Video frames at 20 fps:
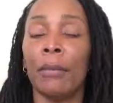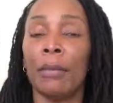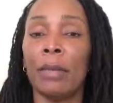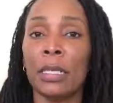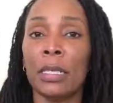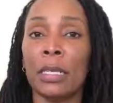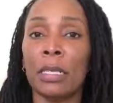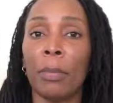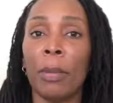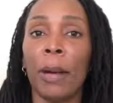
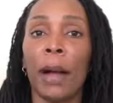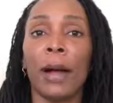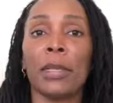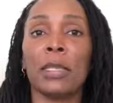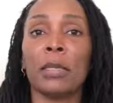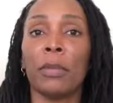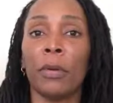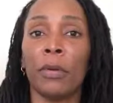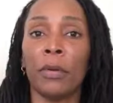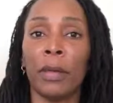This is a
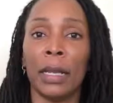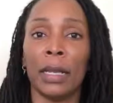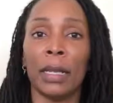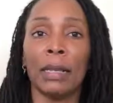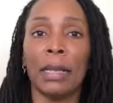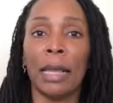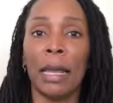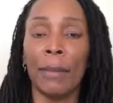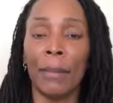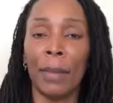possible thing
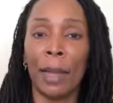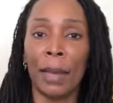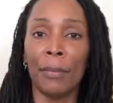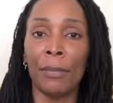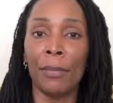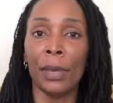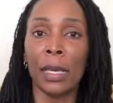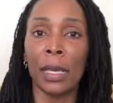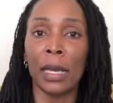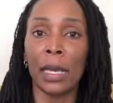that they may
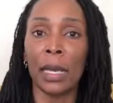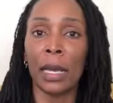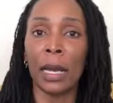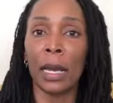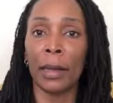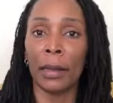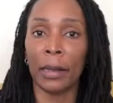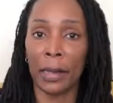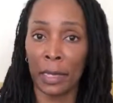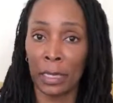be
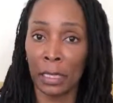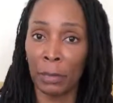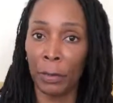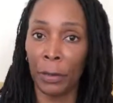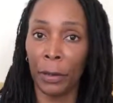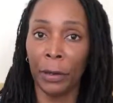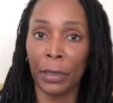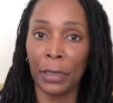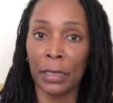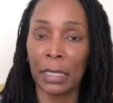
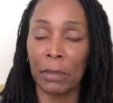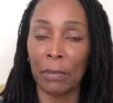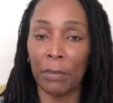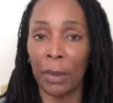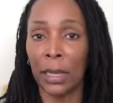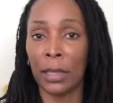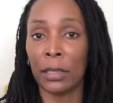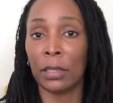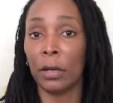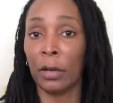experiencing
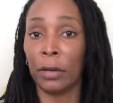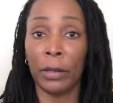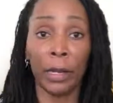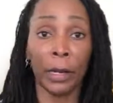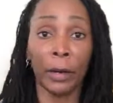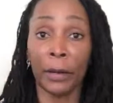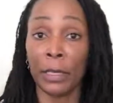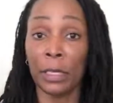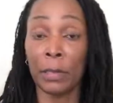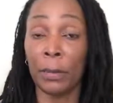based on
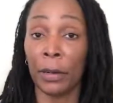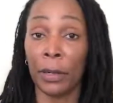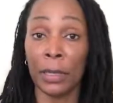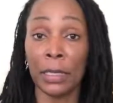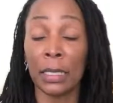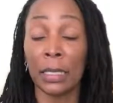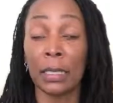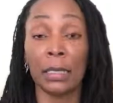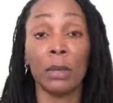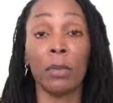their
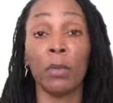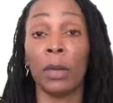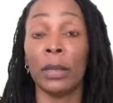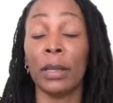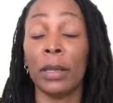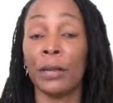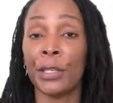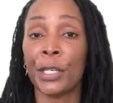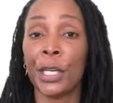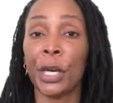experiences and
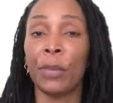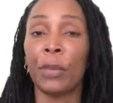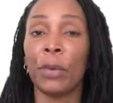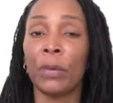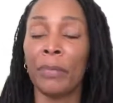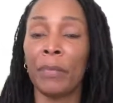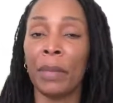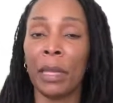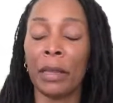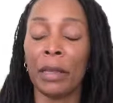what they've shared
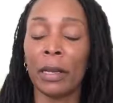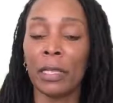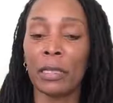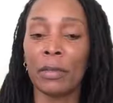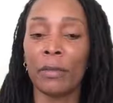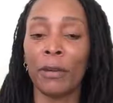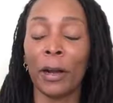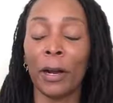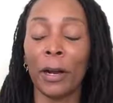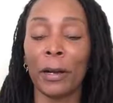with me
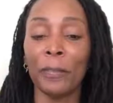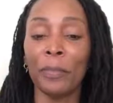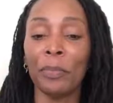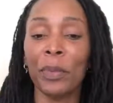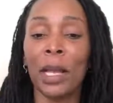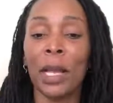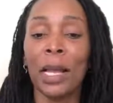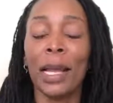thus far.